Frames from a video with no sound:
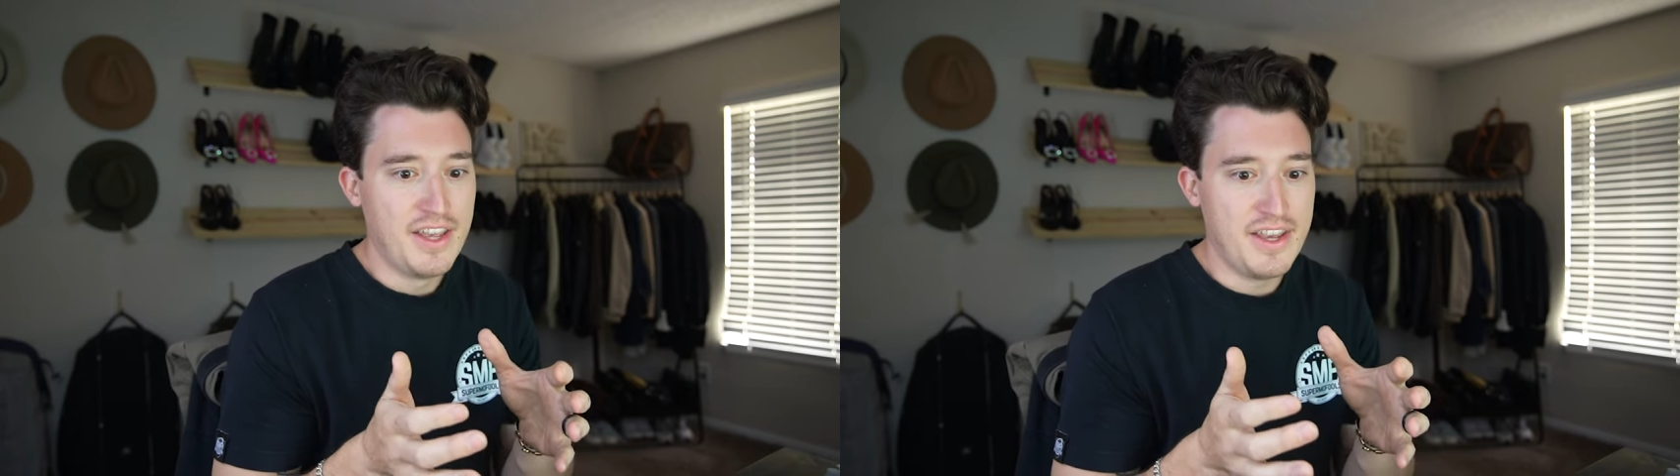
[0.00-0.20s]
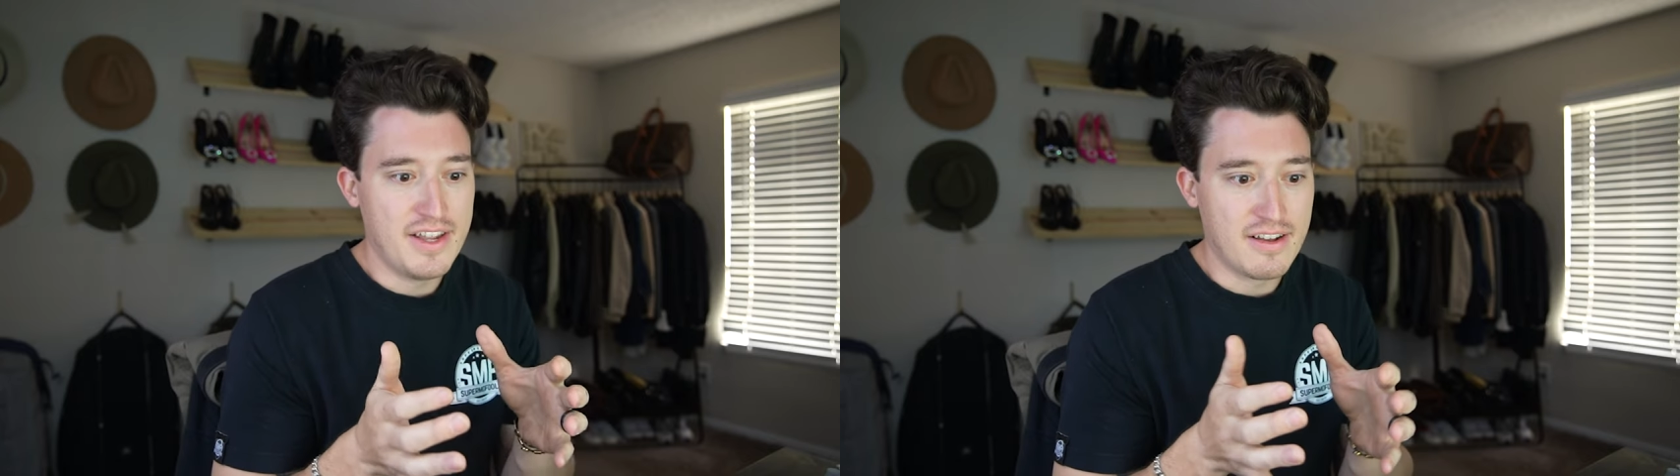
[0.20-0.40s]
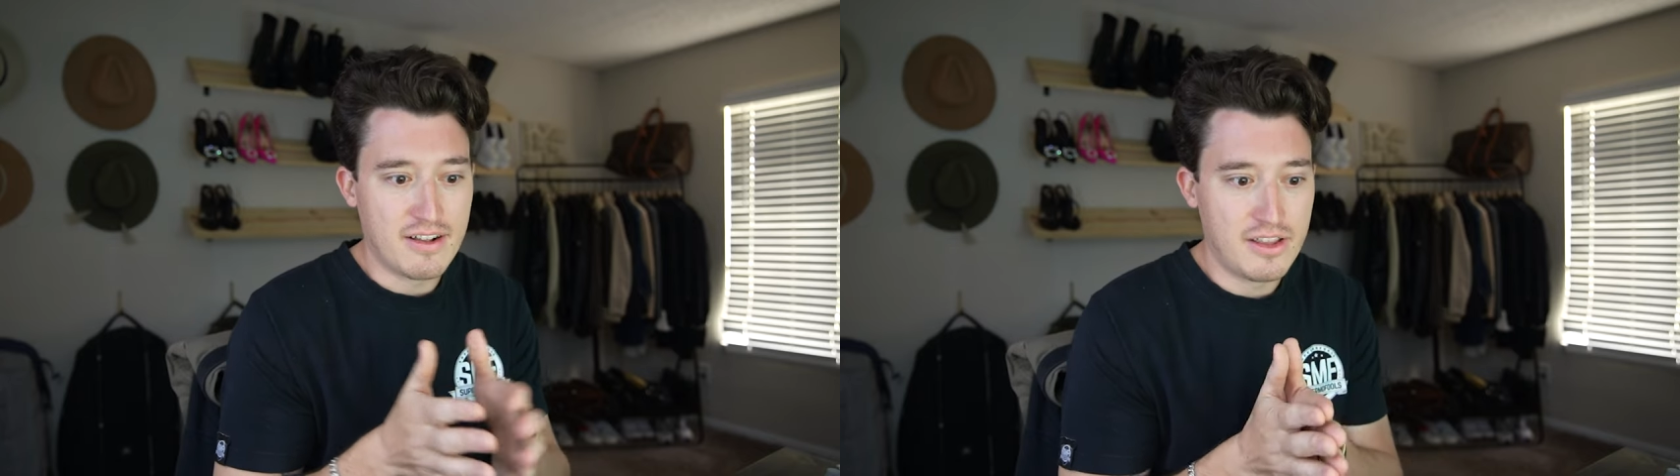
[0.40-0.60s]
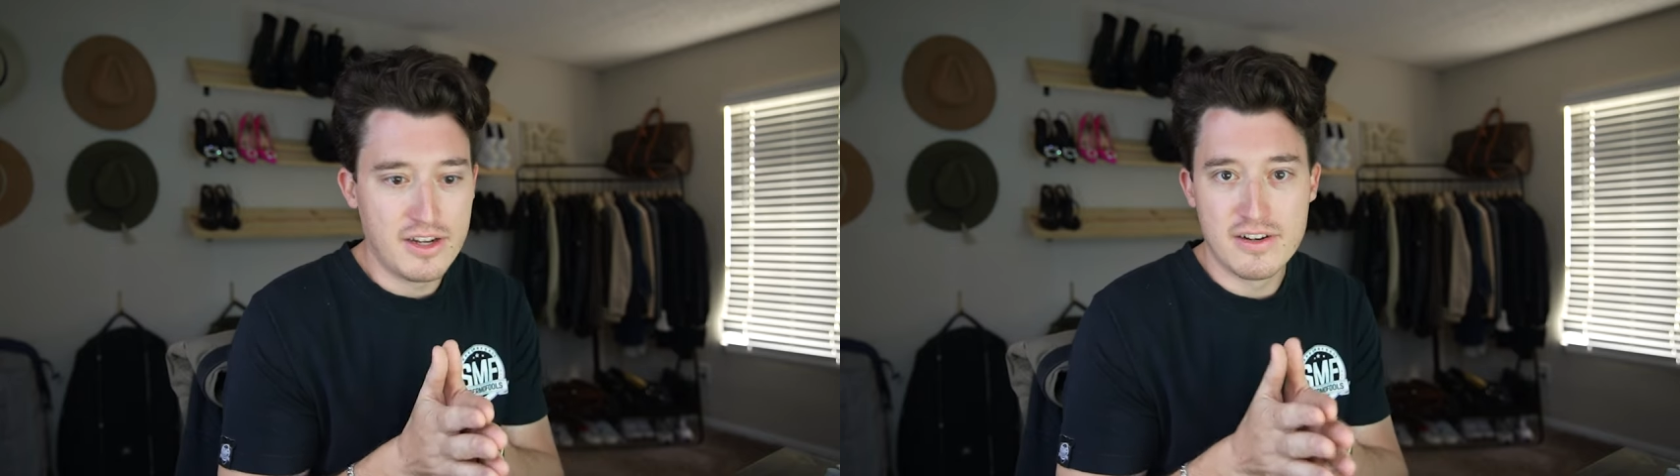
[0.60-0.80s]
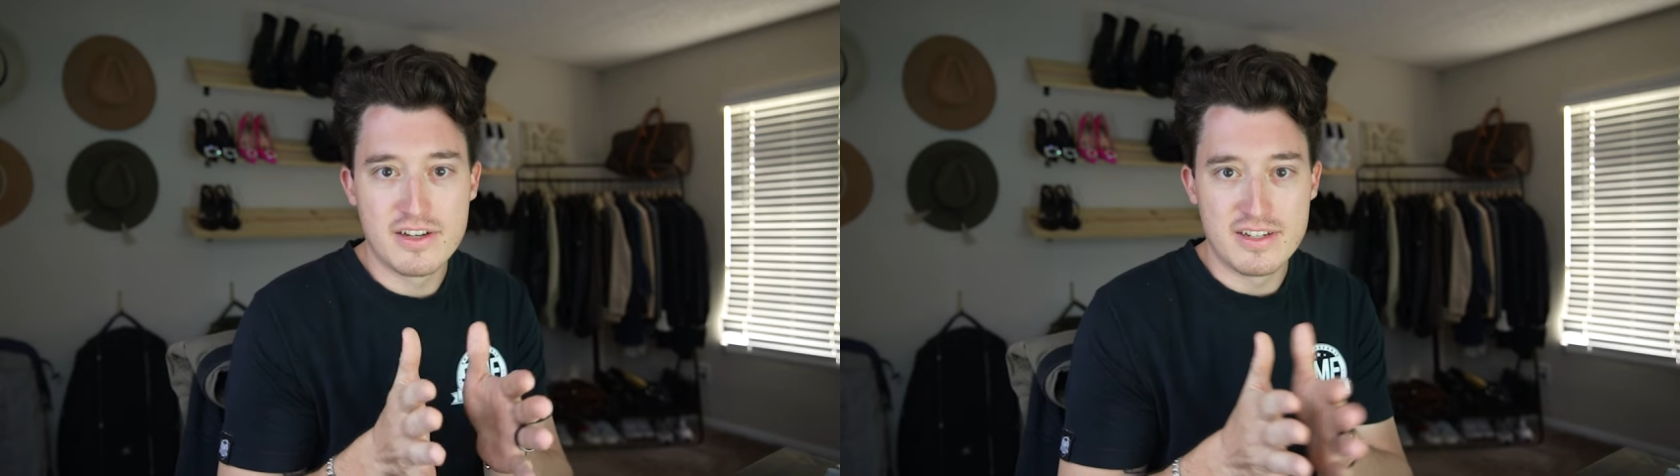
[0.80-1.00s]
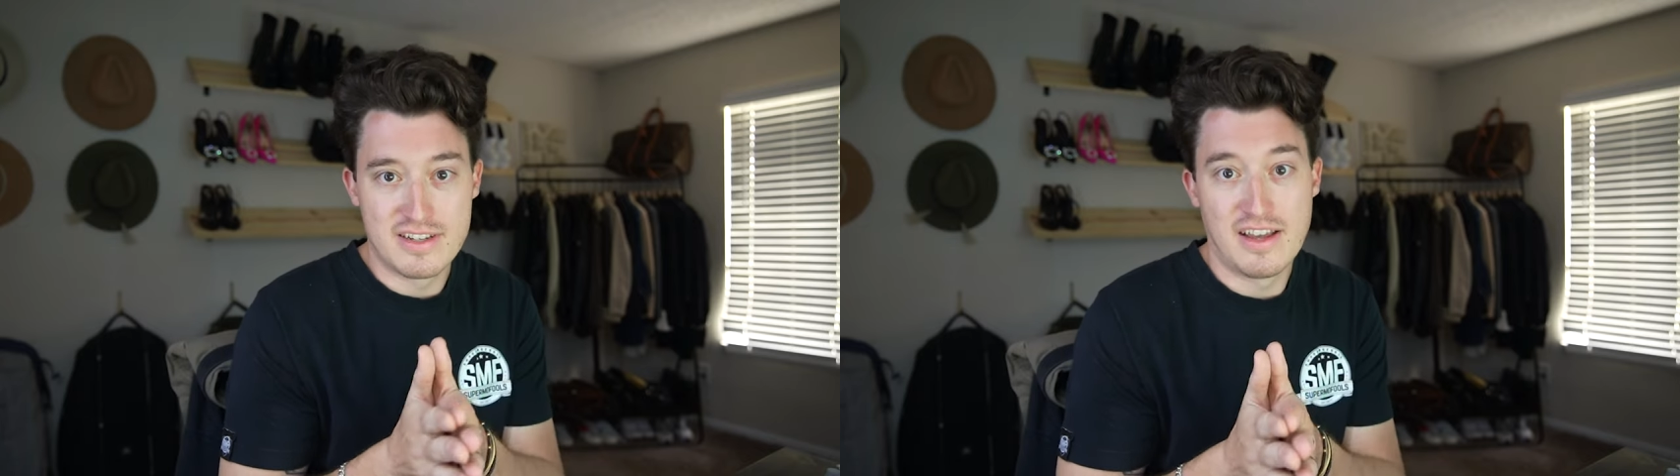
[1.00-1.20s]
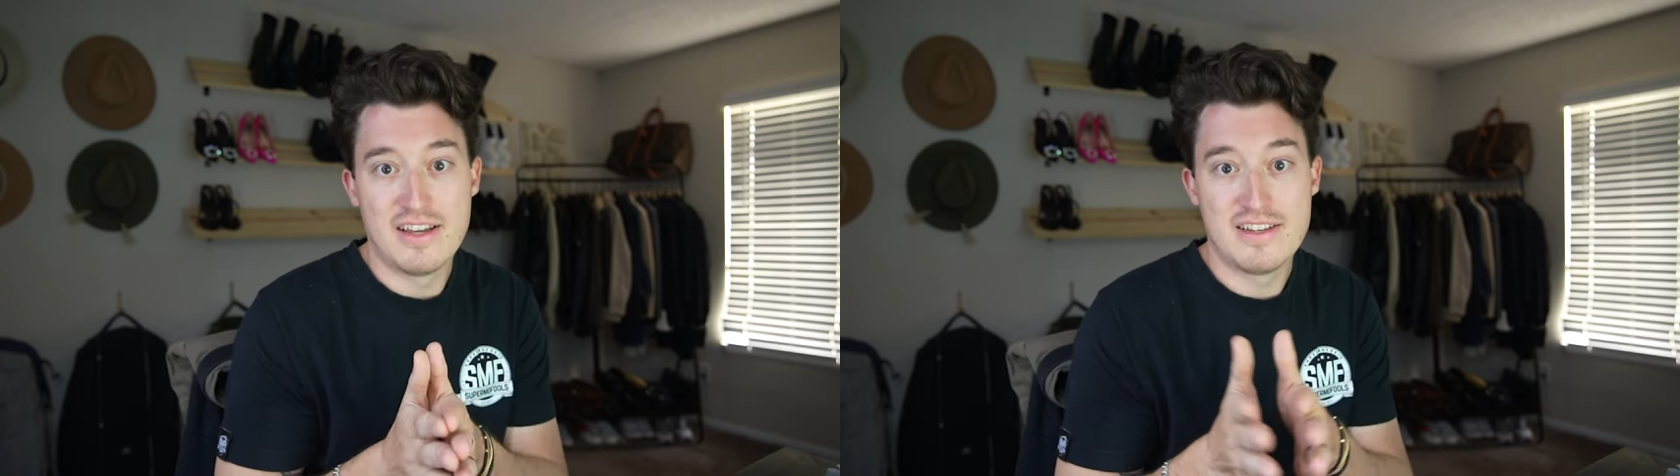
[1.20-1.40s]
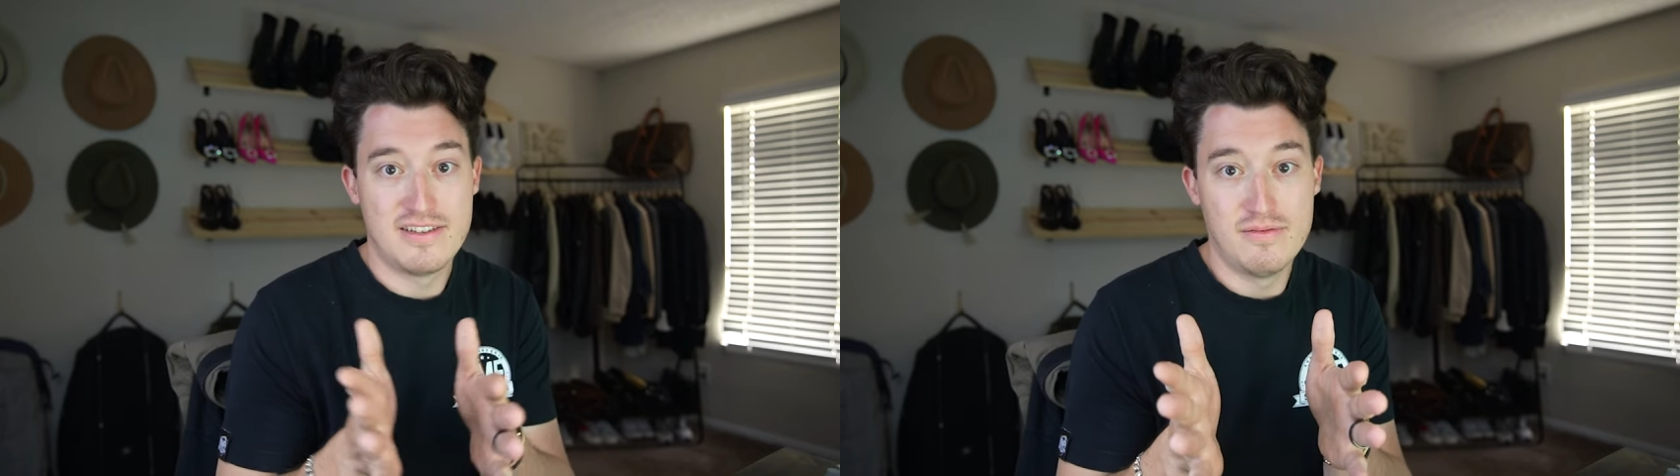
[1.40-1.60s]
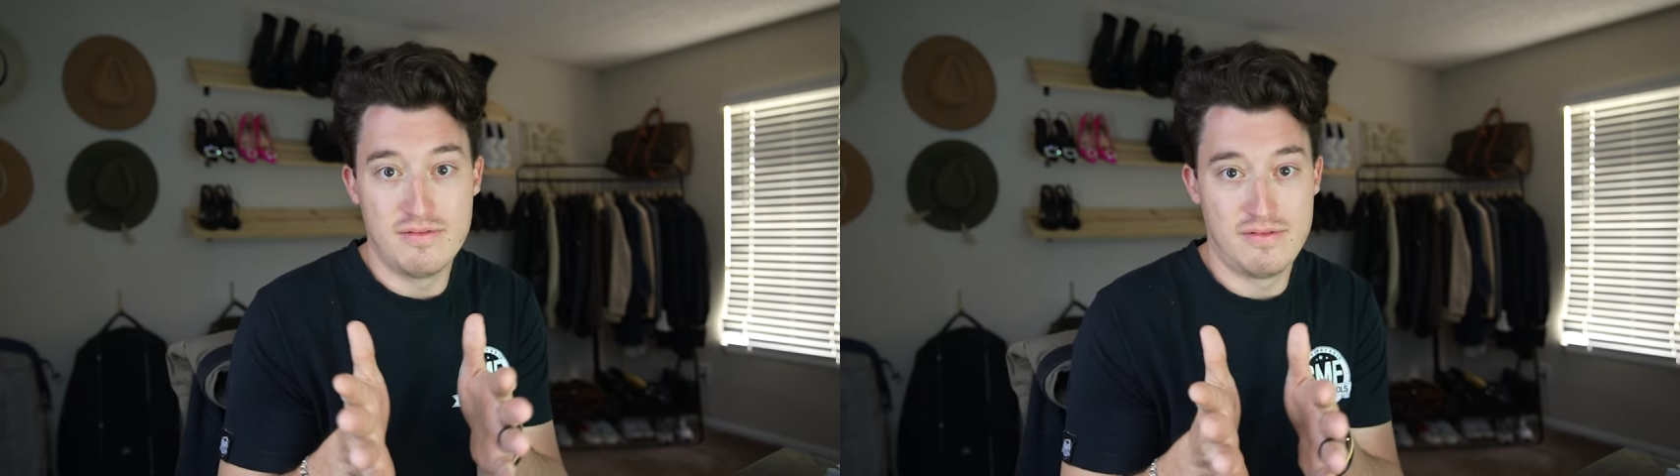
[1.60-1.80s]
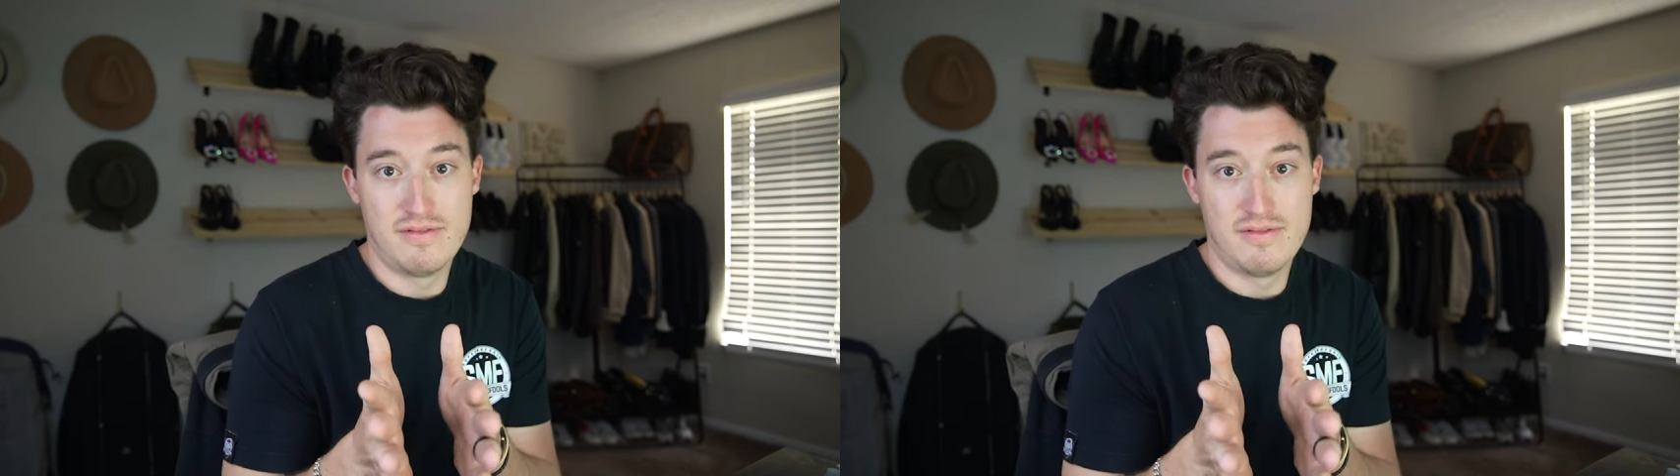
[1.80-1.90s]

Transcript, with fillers: in a clear, concise, and